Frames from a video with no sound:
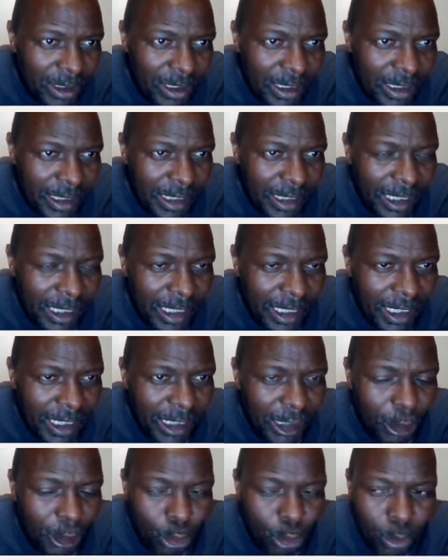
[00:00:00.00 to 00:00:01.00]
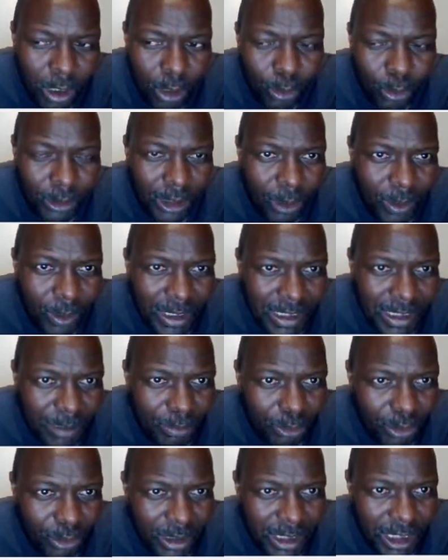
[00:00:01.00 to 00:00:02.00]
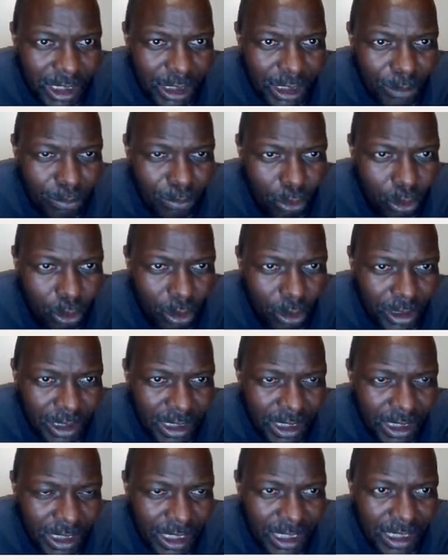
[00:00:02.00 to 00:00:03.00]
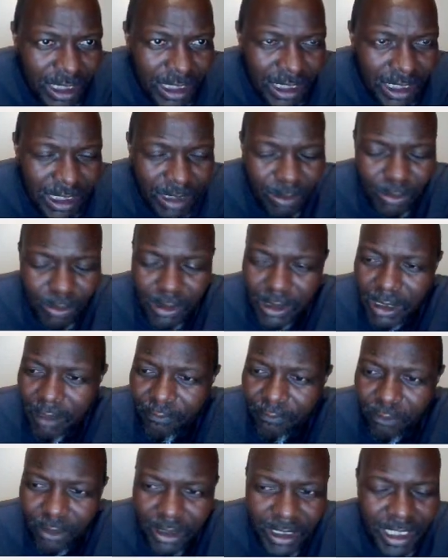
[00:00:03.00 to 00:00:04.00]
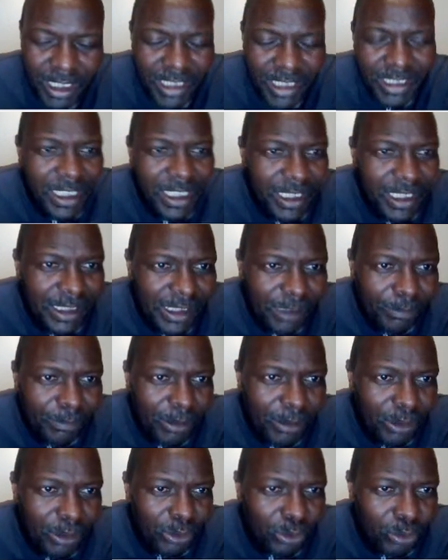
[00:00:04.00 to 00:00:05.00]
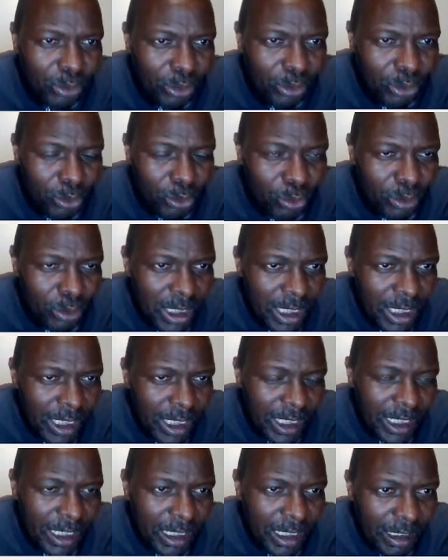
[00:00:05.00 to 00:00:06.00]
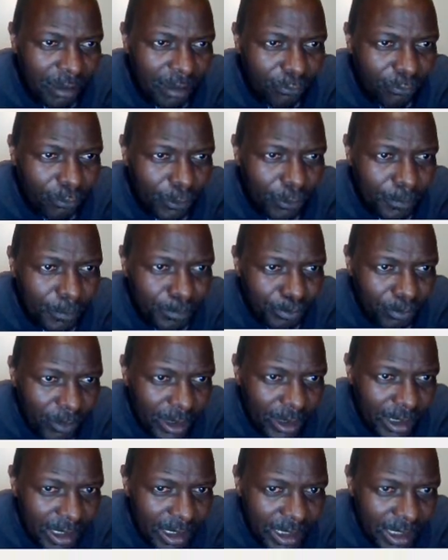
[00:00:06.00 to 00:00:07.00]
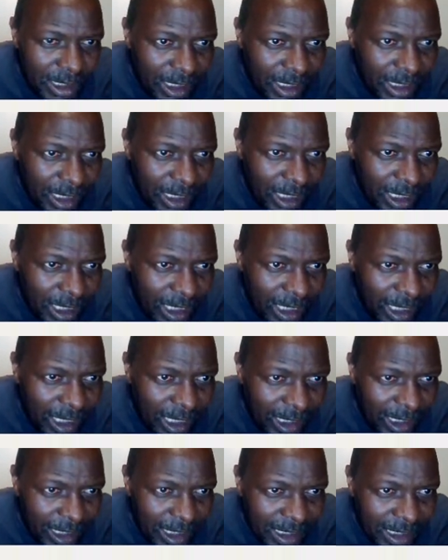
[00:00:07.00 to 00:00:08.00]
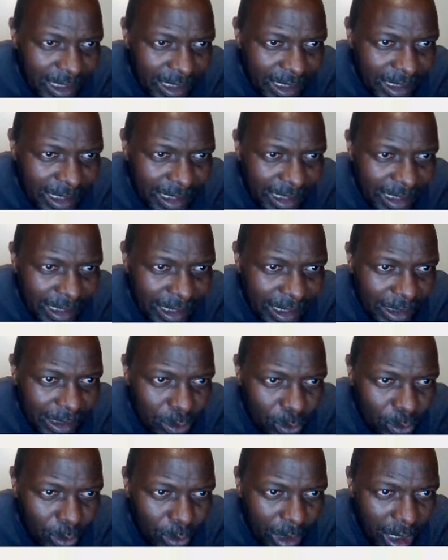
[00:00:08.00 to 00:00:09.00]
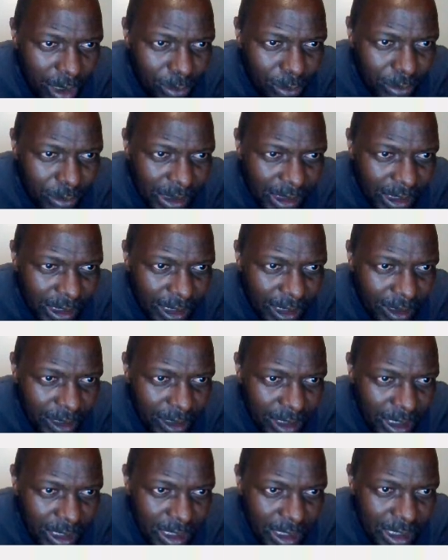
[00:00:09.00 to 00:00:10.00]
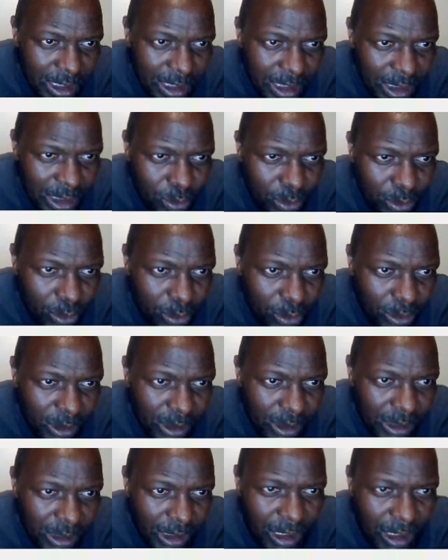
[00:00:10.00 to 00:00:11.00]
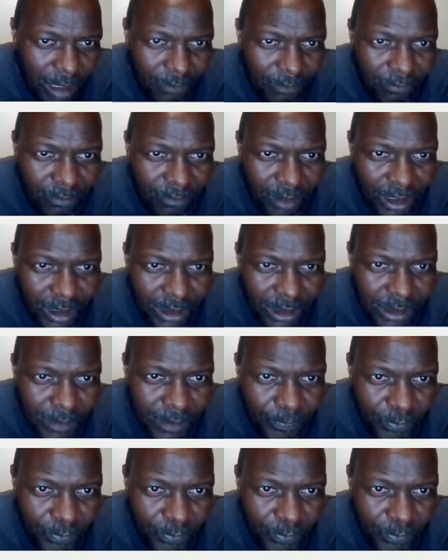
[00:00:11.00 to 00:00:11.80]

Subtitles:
the lower order ones, because there's more resistors, therefore less current is bound to go through, and therefore this is the LSD here. So I would say, since we only availed